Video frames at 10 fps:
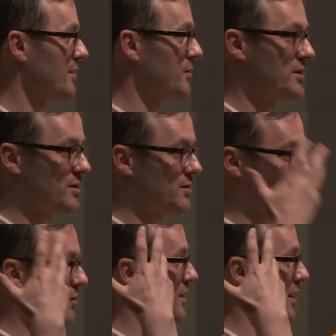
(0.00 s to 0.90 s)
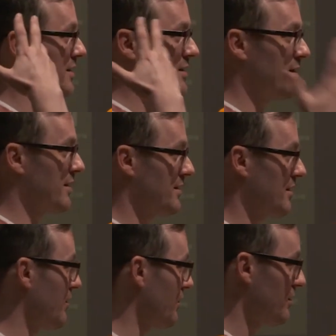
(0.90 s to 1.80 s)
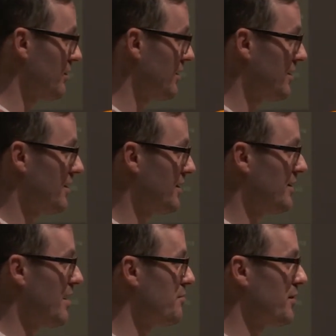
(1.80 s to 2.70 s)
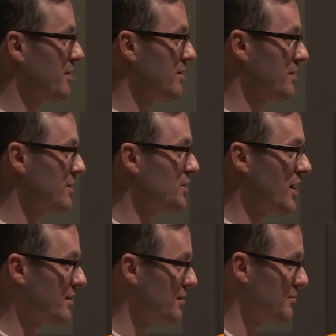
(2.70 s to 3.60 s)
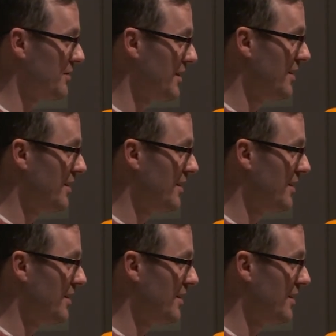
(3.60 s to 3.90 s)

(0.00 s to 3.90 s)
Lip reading: which could organize the whole temporal stratum,